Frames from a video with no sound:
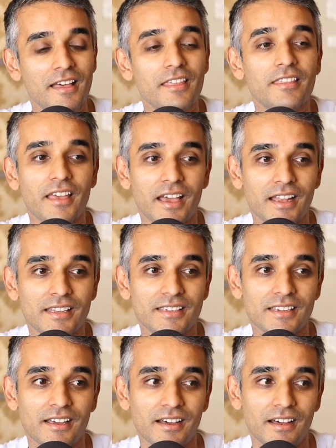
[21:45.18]

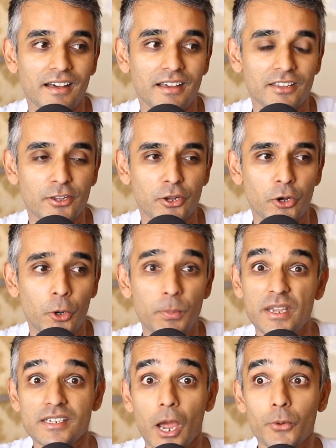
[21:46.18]
that,
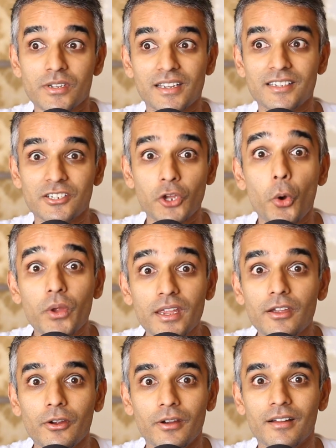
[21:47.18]
because I was like so
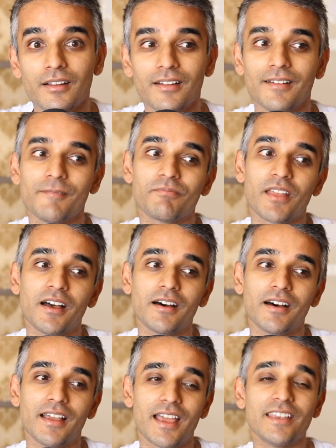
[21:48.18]
eager.
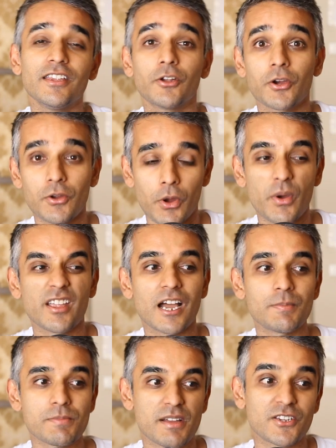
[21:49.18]
And growing
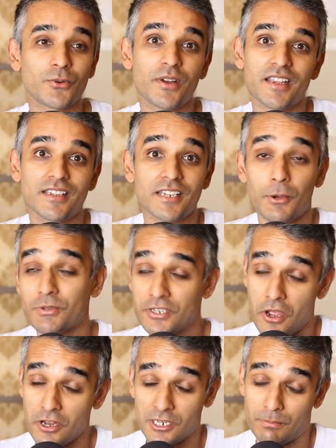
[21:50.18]
up in my 20s, I was
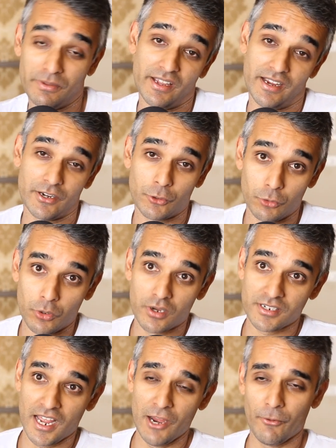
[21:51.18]
taught to play it cool
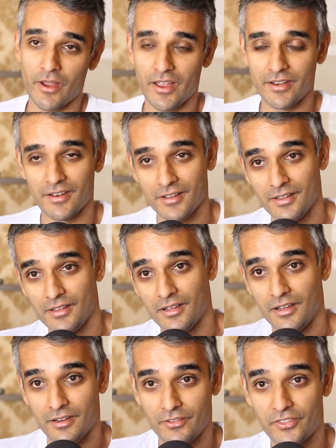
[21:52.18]
because I read
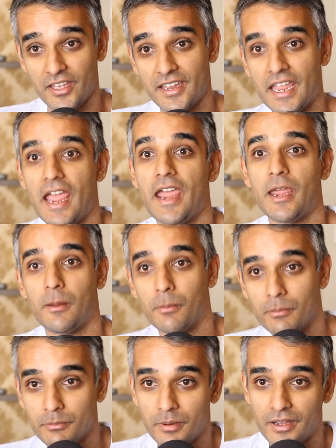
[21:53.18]
The
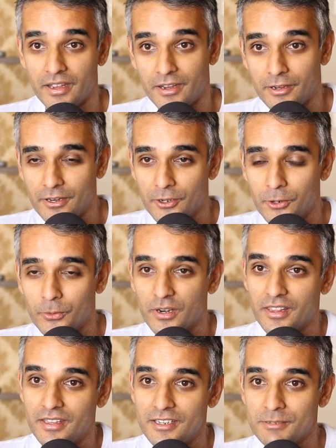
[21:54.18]
Game by,
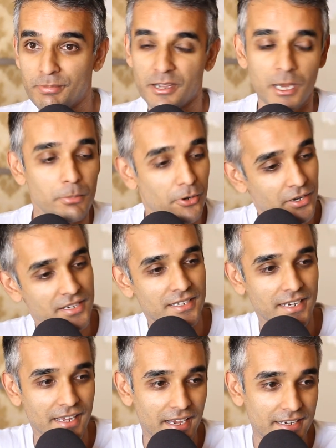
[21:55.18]
one of these pickup
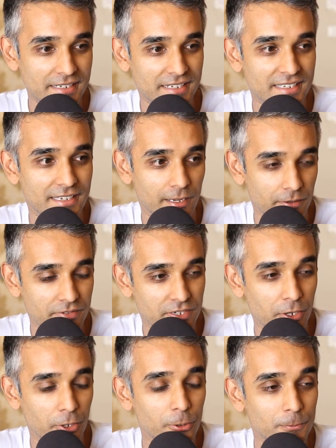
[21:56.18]
artisty guys and stuff.
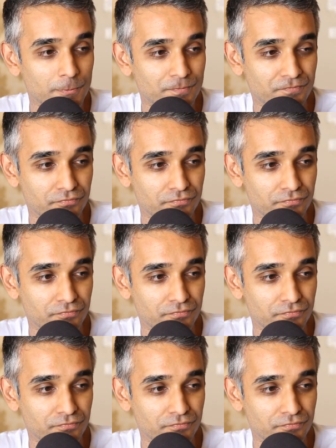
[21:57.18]
So